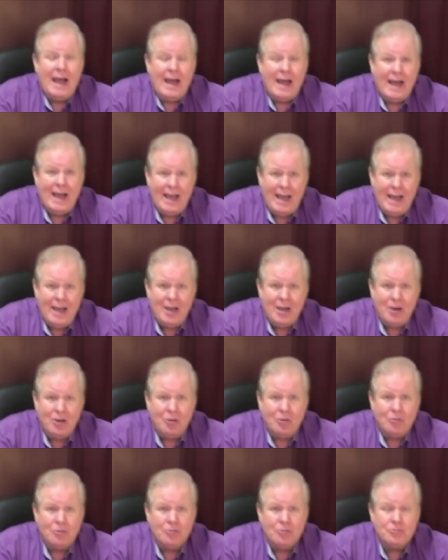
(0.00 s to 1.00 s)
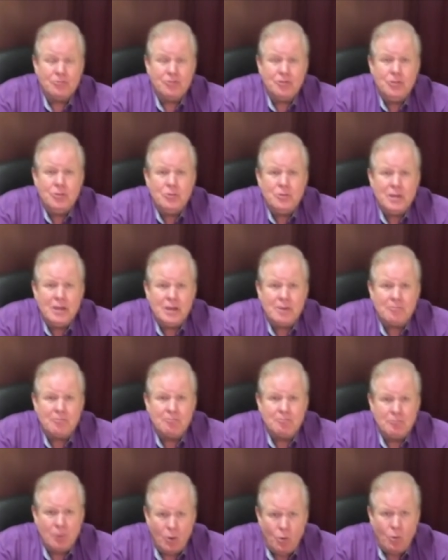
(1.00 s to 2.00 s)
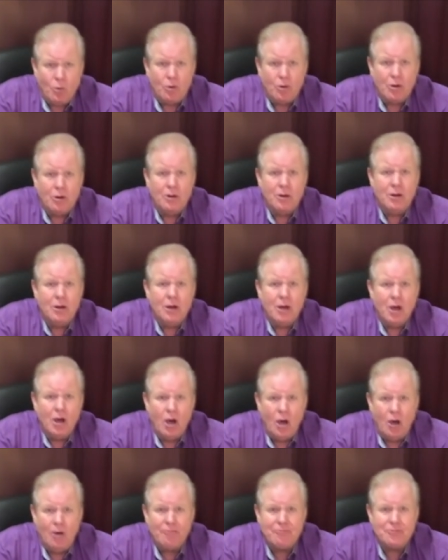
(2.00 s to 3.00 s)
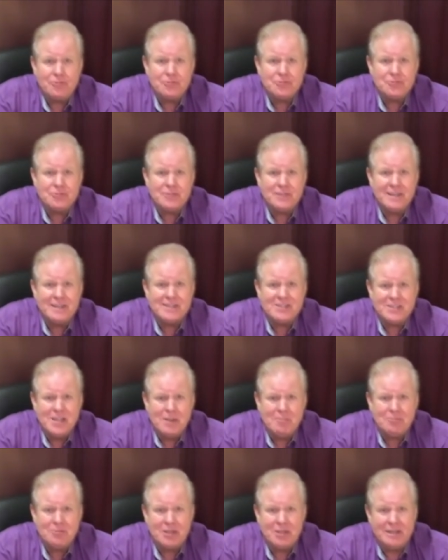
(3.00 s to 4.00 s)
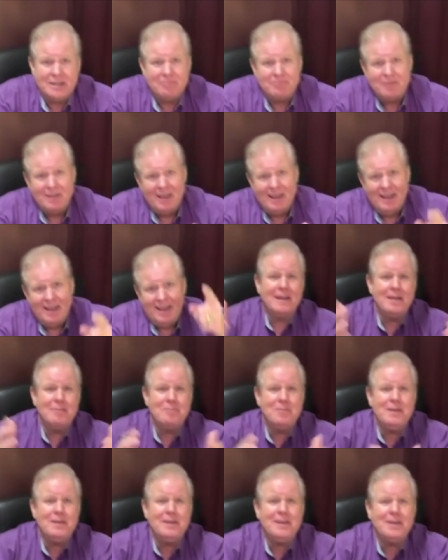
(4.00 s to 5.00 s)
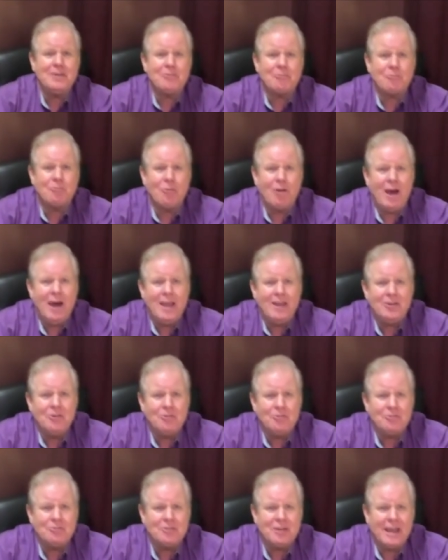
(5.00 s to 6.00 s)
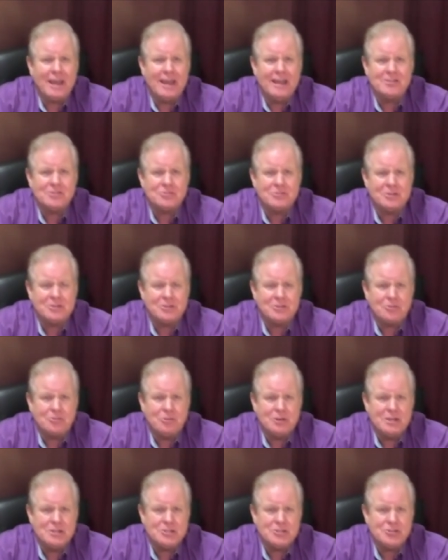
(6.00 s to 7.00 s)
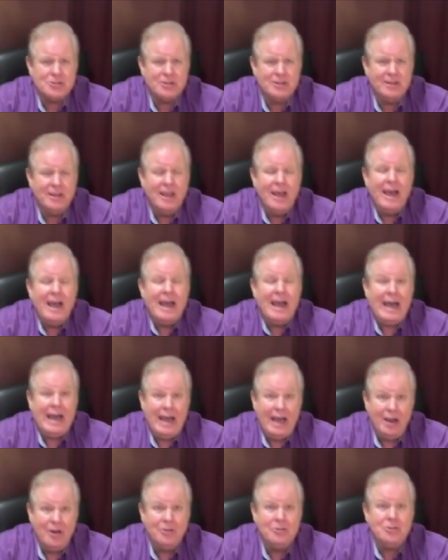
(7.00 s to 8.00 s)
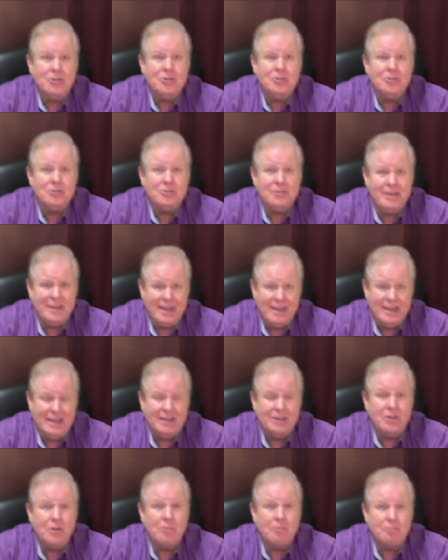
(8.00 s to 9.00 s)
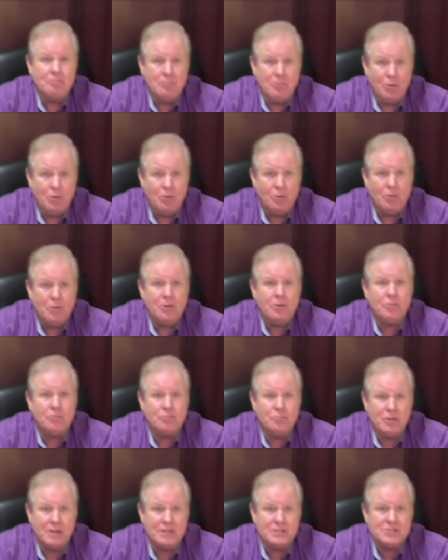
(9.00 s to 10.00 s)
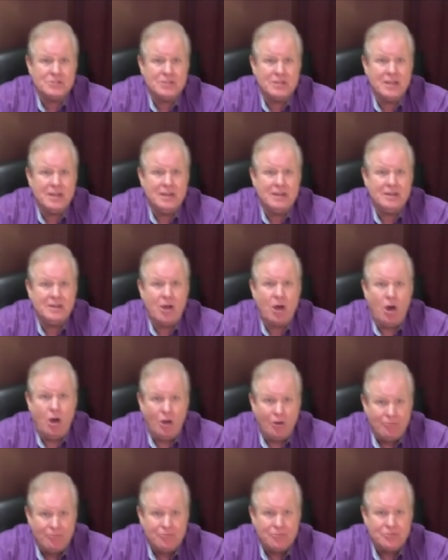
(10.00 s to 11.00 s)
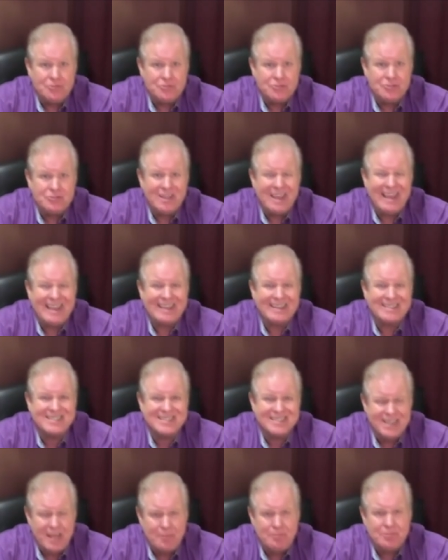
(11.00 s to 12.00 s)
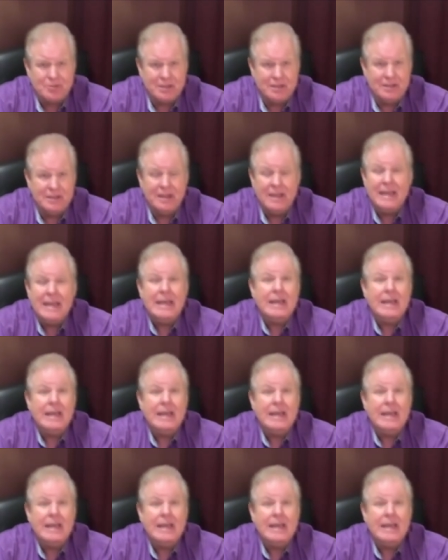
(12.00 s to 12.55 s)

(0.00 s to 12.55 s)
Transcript: how do you get more offers accepted? Let me get right on to answering the question, how do you get more real estate offers accepted